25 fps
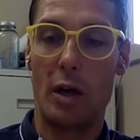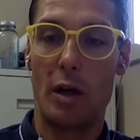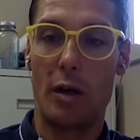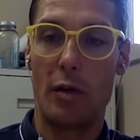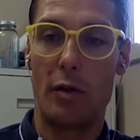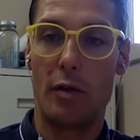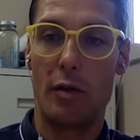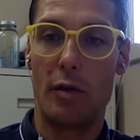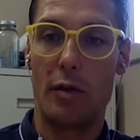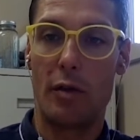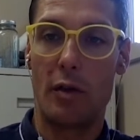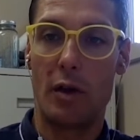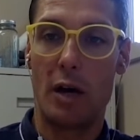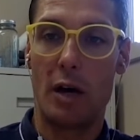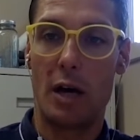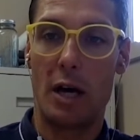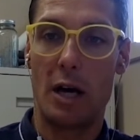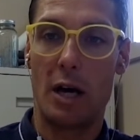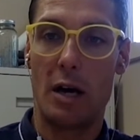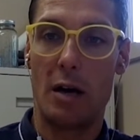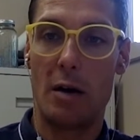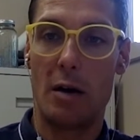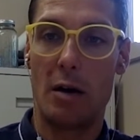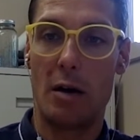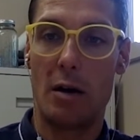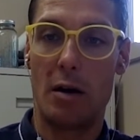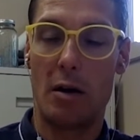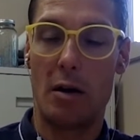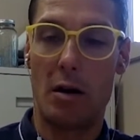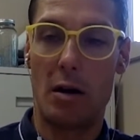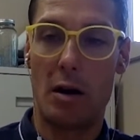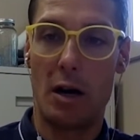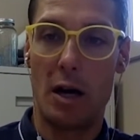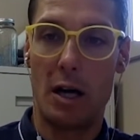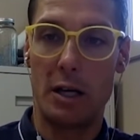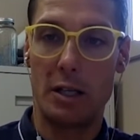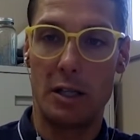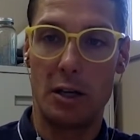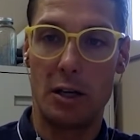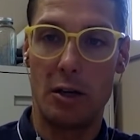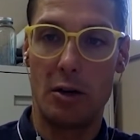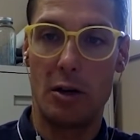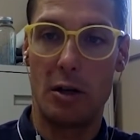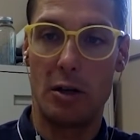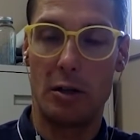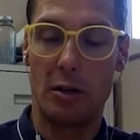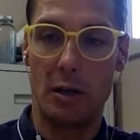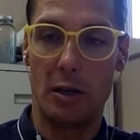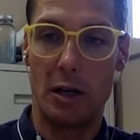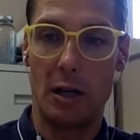with us
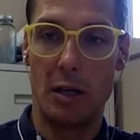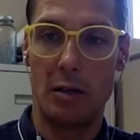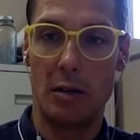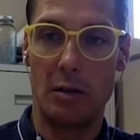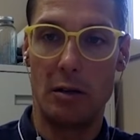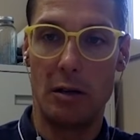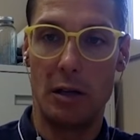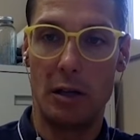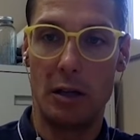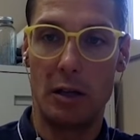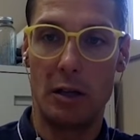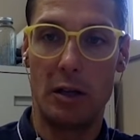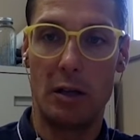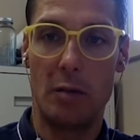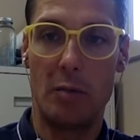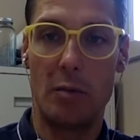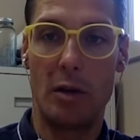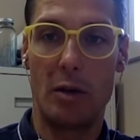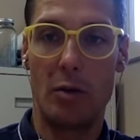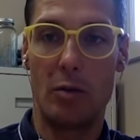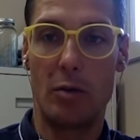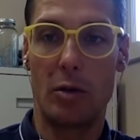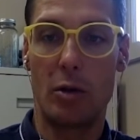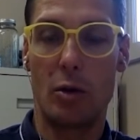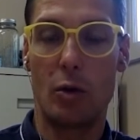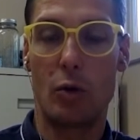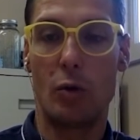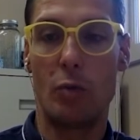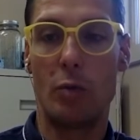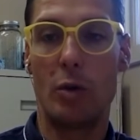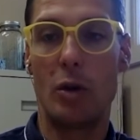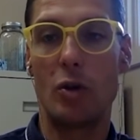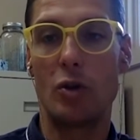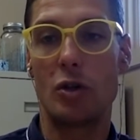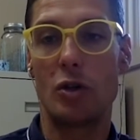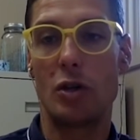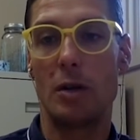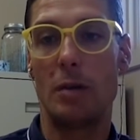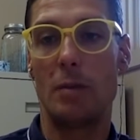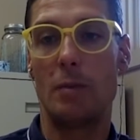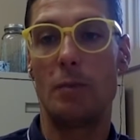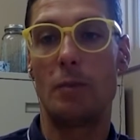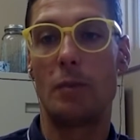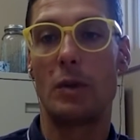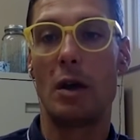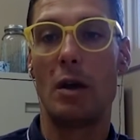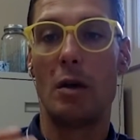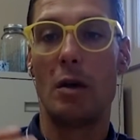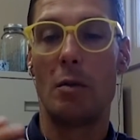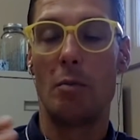here in Columbia with Local
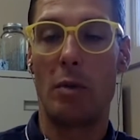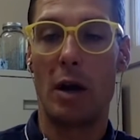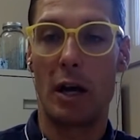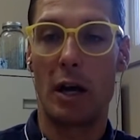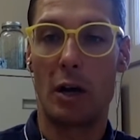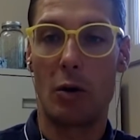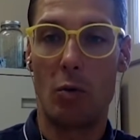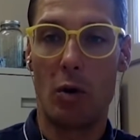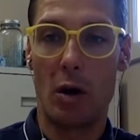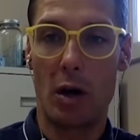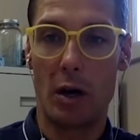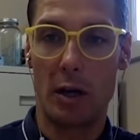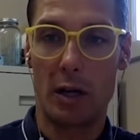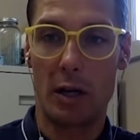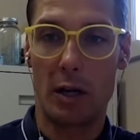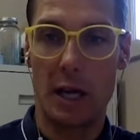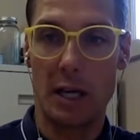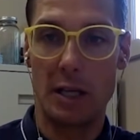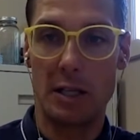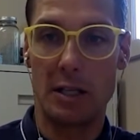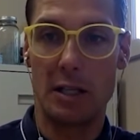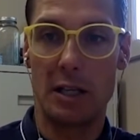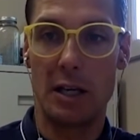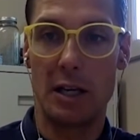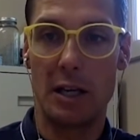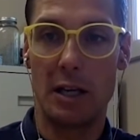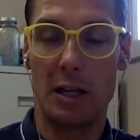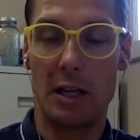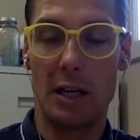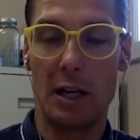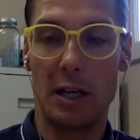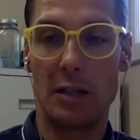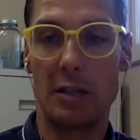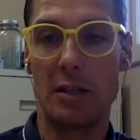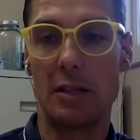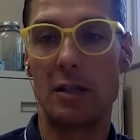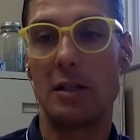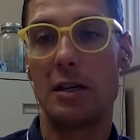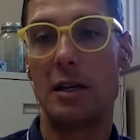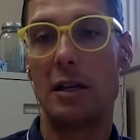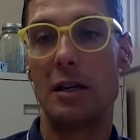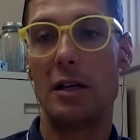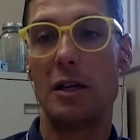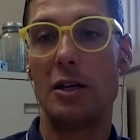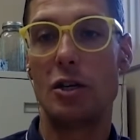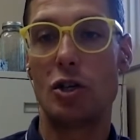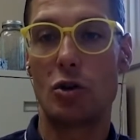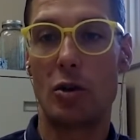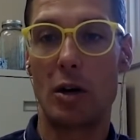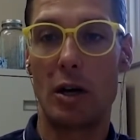Motion, Bike Walk KC in Kansas
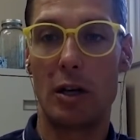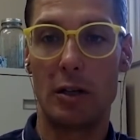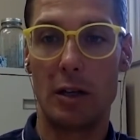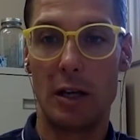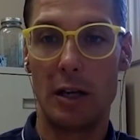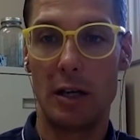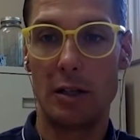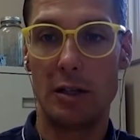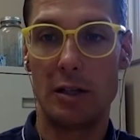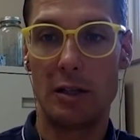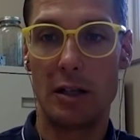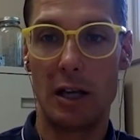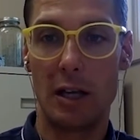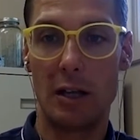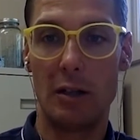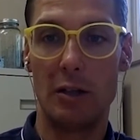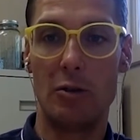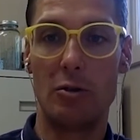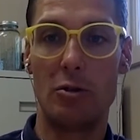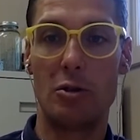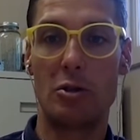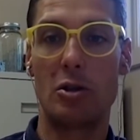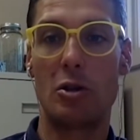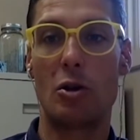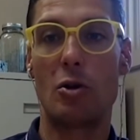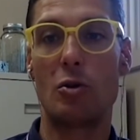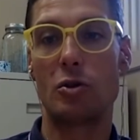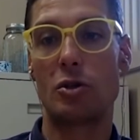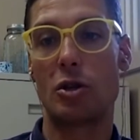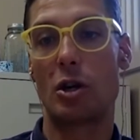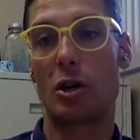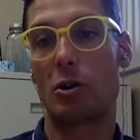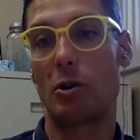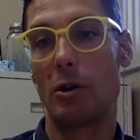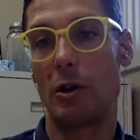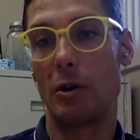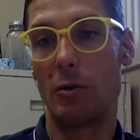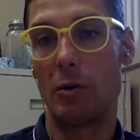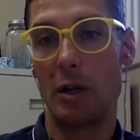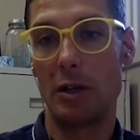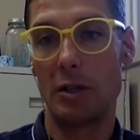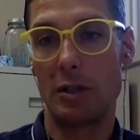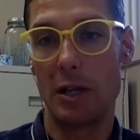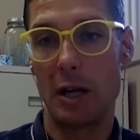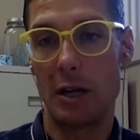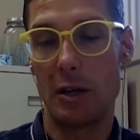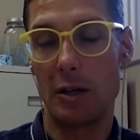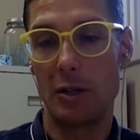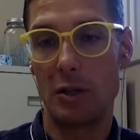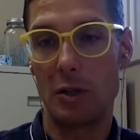City, TrailNet in St. Louis, and Ozark
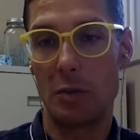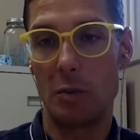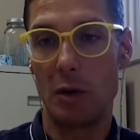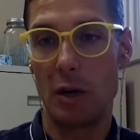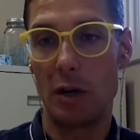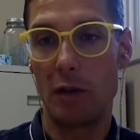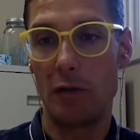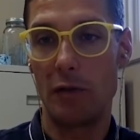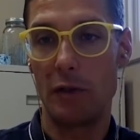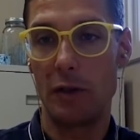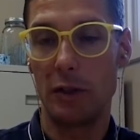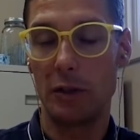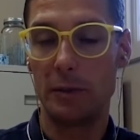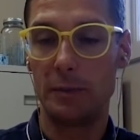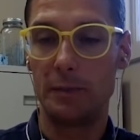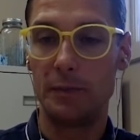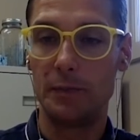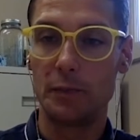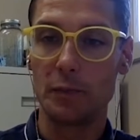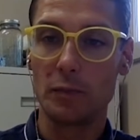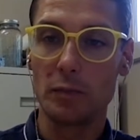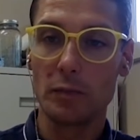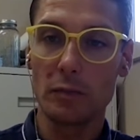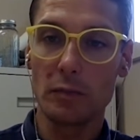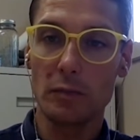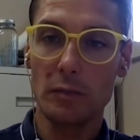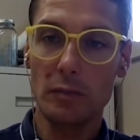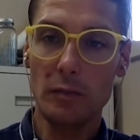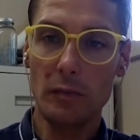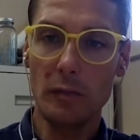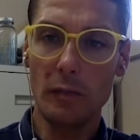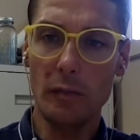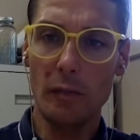Greenways down in Springfield. Okay.